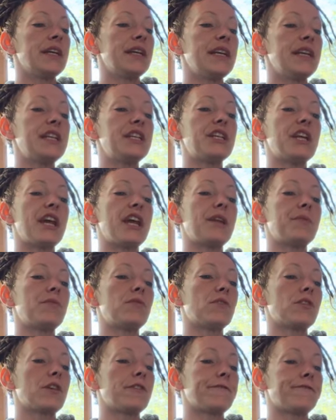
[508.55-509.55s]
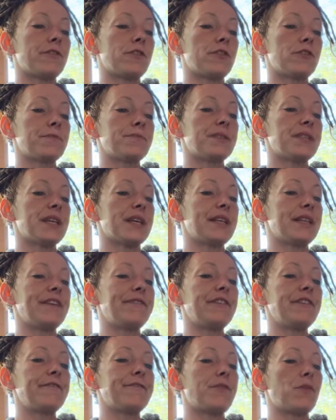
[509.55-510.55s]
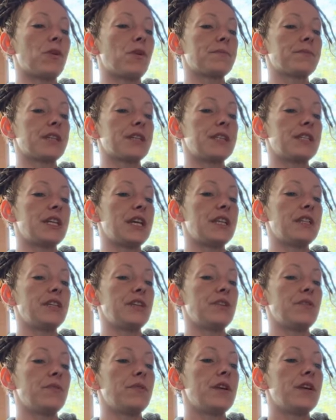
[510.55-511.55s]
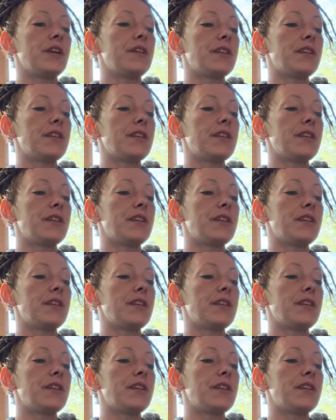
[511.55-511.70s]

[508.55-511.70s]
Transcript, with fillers: Each animal confirms that living forms continue.